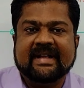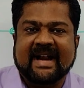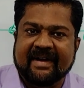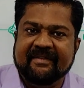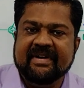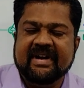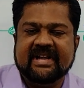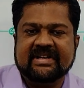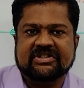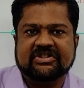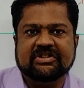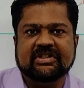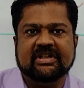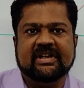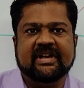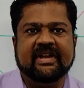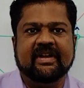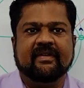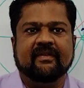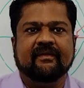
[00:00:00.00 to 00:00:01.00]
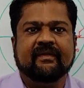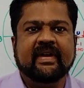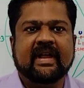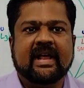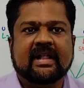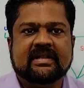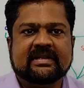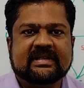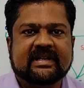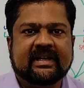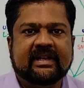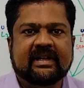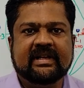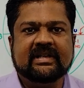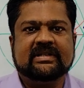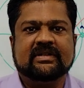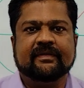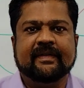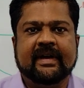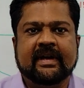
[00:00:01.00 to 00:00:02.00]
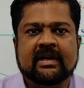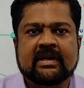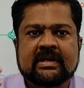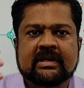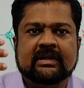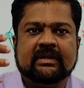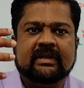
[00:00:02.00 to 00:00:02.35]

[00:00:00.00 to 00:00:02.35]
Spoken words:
gravitationally, we can say this way,